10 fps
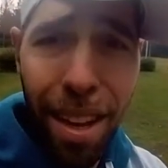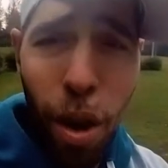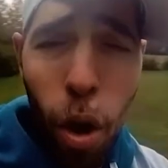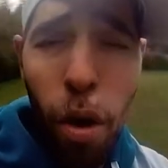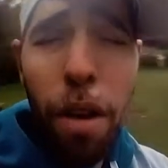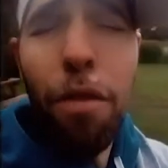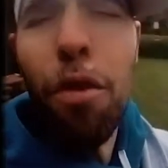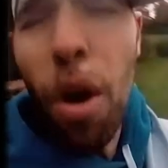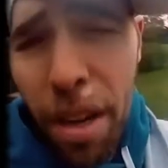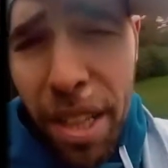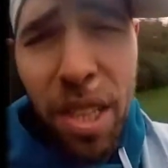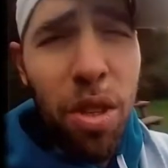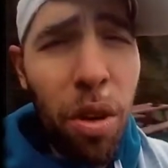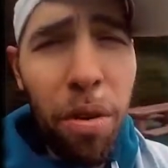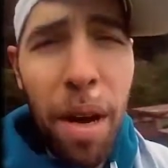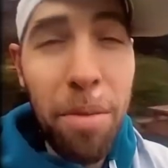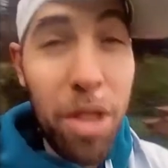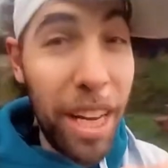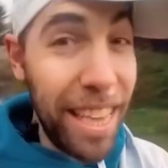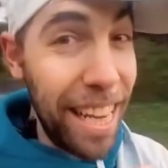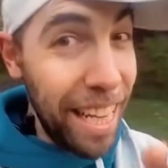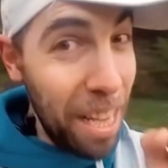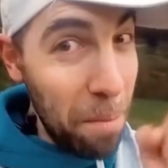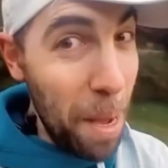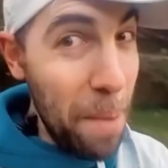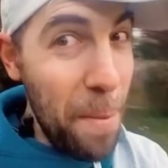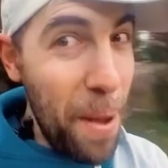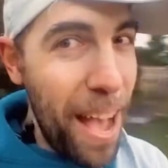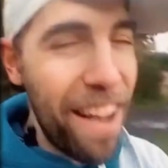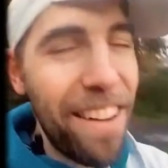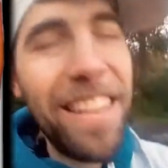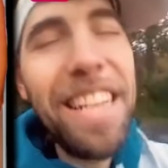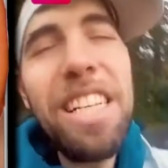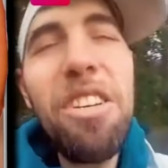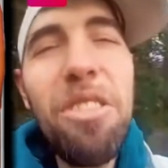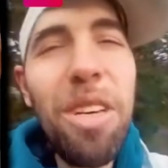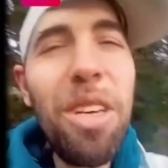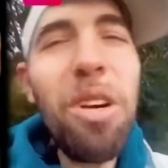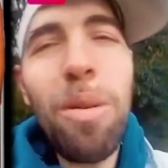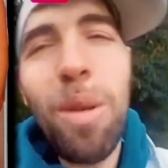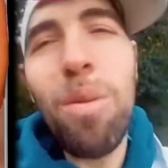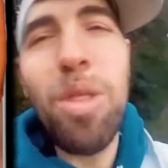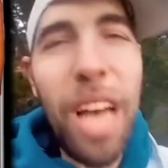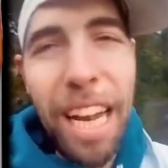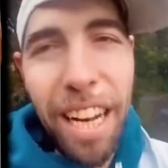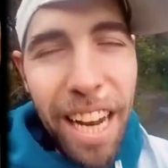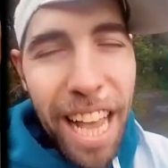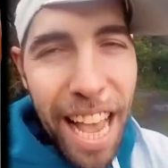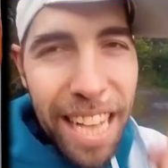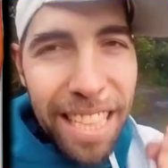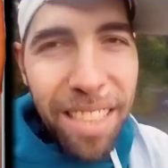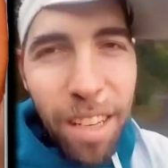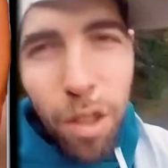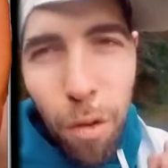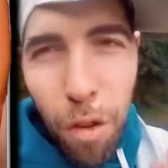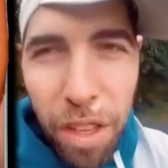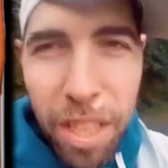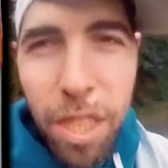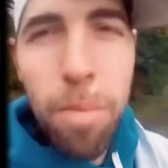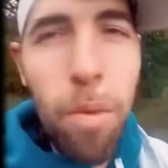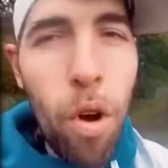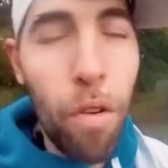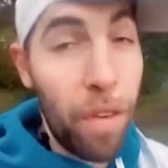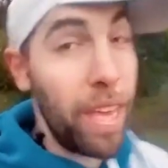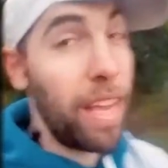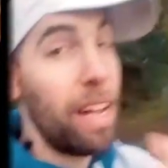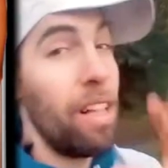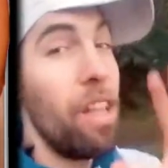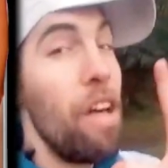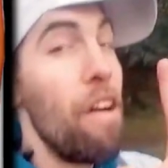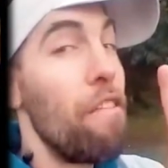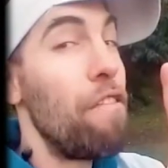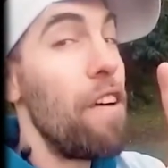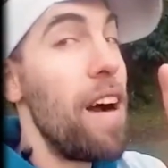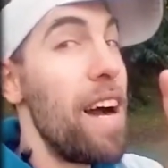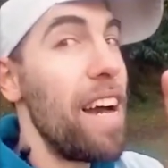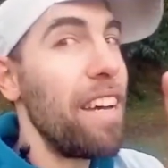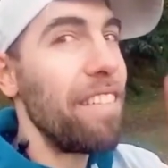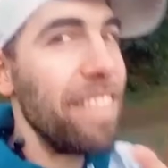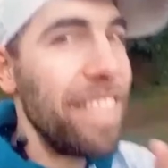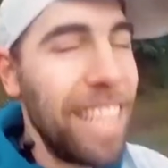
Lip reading: Or if you are on Instagram, check the link in my bio to the YouTube channel and search for this move, Heel 5.